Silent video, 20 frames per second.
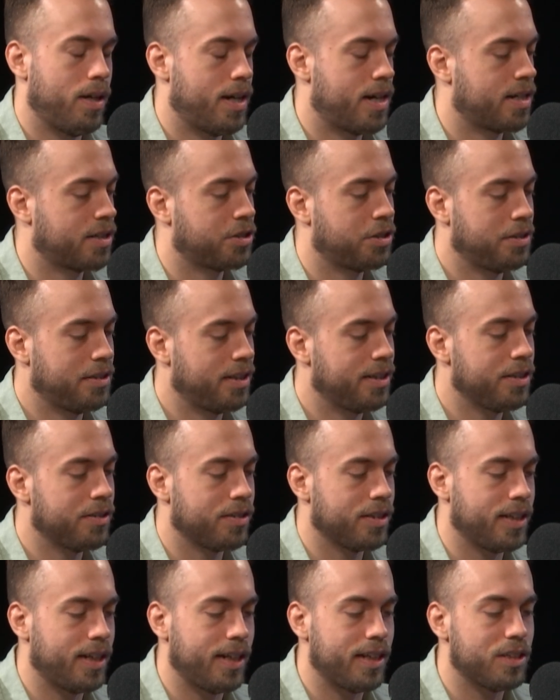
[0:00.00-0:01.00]
action that you're
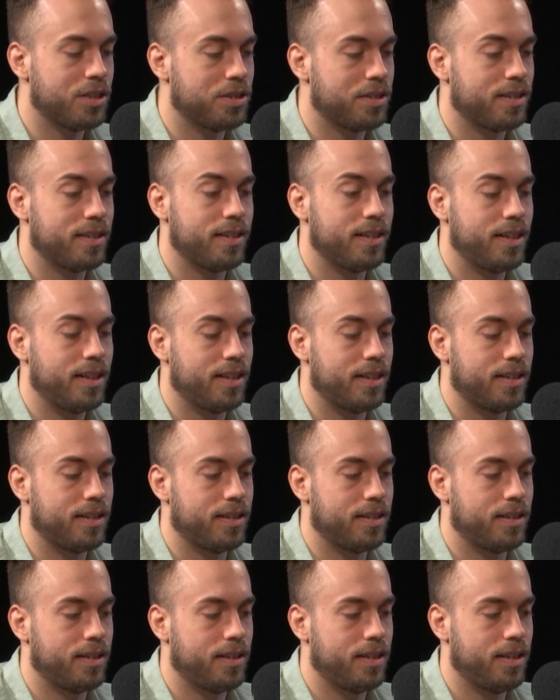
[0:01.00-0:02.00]
engaged in,
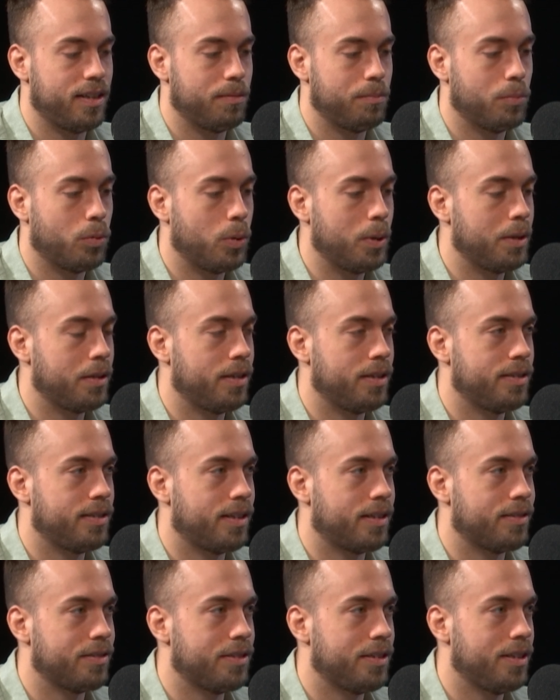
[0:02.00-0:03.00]
and boil it
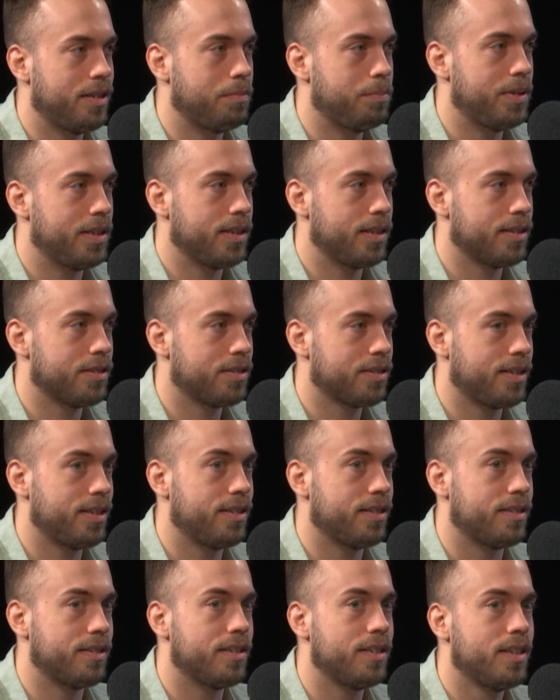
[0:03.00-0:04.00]
down to it being a
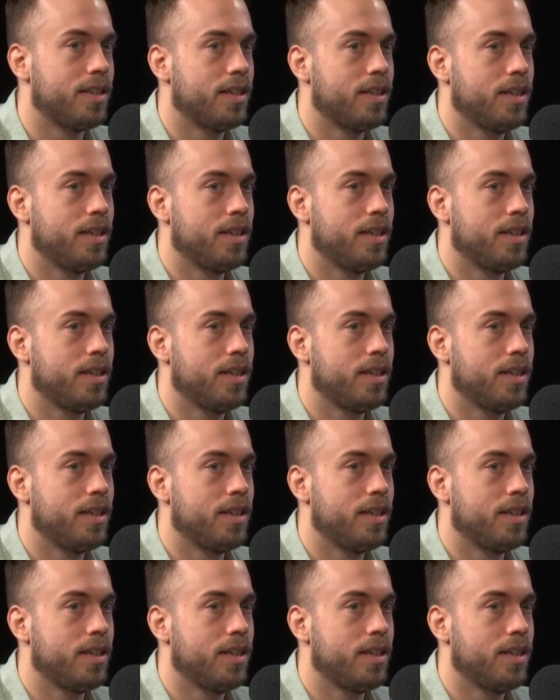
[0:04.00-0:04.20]
skill.